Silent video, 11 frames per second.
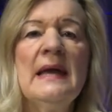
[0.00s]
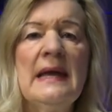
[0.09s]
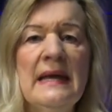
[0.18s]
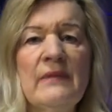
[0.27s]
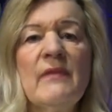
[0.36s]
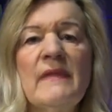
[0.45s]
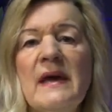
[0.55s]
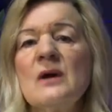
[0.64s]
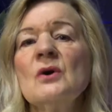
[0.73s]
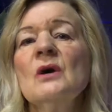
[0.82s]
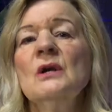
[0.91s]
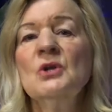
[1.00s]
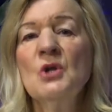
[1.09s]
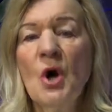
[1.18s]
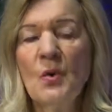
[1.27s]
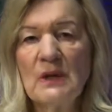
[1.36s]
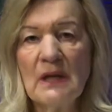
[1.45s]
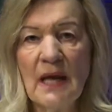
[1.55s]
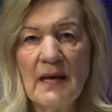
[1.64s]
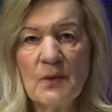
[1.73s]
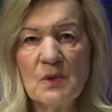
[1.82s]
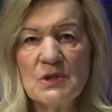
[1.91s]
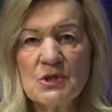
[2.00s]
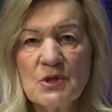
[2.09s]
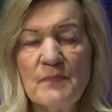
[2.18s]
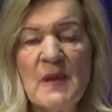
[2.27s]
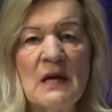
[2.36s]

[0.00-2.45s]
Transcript: in their known language.